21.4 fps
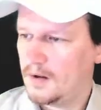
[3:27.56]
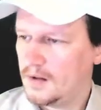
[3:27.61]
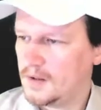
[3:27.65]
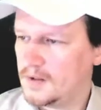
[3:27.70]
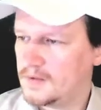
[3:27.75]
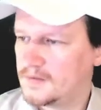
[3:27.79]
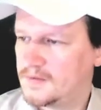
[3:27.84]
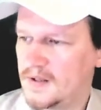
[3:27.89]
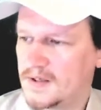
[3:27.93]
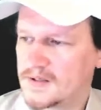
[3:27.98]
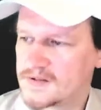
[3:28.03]

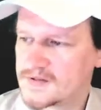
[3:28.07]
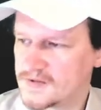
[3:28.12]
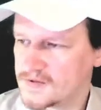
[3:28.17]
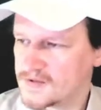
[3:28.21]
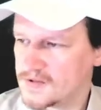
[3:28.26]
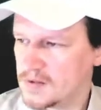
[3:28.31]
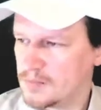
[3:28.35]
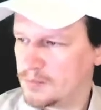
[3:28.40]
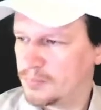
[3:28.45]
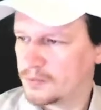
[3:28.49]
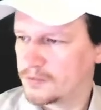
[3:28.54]
It takes this
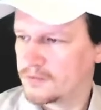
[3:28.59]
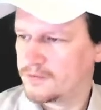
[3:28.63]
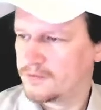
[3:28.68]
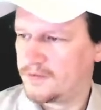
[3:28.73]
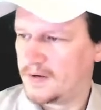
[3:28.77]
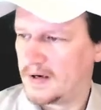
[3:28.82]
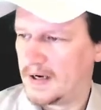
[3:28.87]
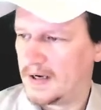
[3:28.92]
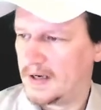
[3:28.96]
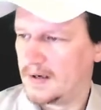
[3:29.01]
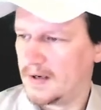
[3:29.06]
input
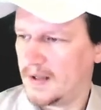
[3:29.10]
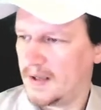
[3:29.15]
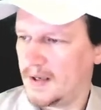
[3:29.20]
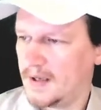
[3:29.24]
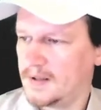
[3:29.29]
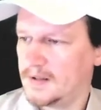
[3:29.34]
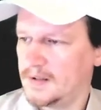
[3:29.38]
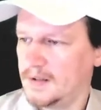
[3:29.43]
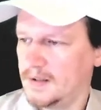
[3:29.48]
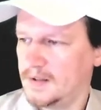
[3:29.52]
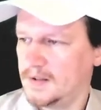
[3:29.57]
file
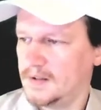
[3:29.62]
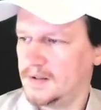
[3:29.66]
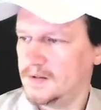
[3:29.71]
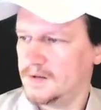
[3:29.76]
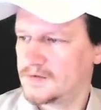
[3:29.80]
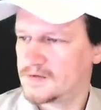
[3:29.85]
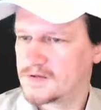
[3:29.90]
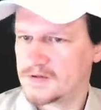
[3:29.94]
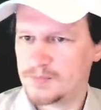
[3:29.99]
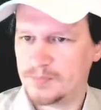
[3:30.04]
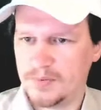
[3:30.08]
and
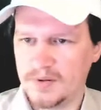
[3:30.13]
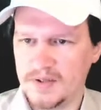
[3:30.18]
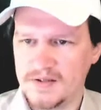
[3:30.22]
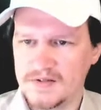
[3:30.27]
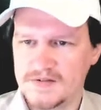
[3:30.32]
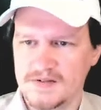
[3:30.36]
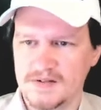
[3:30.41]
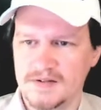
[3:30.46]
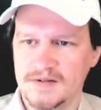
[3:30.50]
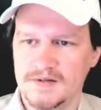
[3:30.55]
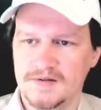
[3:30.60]
it
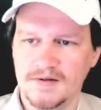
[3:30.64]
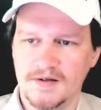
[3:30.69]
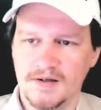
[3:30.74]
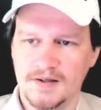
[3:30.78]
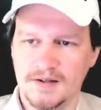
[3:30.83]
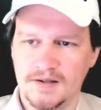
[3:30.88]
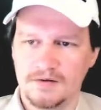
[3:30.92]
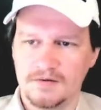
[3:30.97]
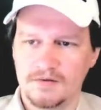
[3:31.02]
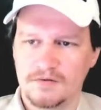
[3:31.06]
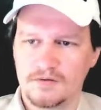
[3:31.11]
splits it
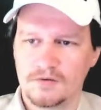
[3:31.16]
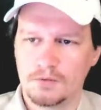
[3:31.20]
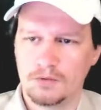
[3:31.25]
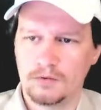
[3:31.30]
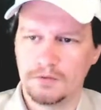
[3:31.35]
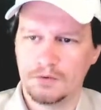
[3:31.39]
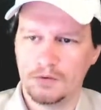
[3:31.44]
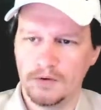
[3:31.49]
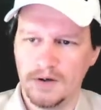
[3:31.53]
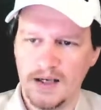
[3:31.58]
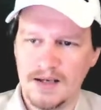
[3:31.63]

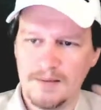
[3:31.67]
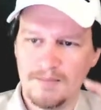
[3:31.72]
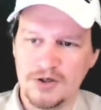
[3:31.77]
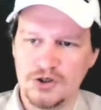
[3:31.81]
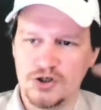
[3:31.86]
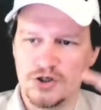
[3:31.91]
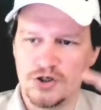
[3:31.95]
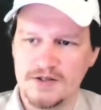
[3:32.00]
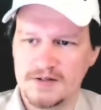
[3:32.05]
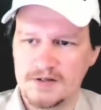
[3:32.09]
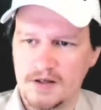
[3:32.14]
into
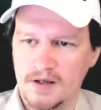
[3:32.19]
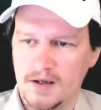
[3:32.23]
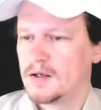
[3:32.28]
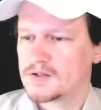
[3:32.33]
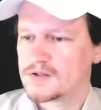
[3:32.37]
images.